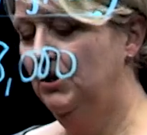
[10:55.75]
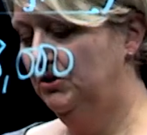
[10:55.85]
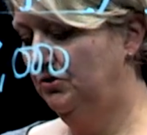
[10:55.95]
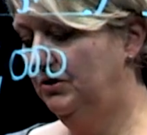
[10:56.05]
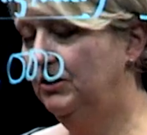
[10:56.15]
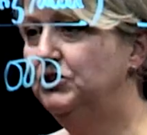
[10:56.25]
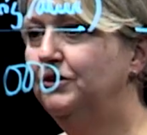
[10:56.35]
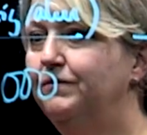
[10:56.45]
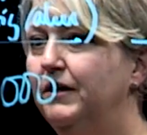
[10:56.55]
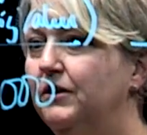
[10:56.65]
So these
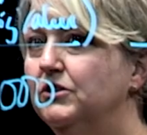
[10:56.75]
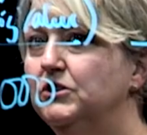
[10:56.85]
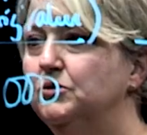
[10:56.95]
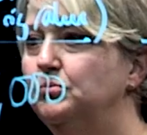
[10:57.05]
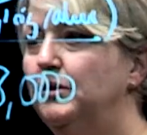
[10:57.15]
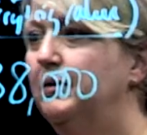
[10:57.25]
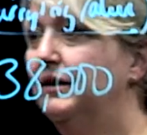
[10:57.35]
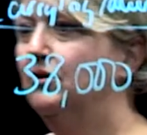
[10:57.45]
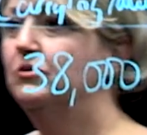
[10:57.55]
two figures, we pick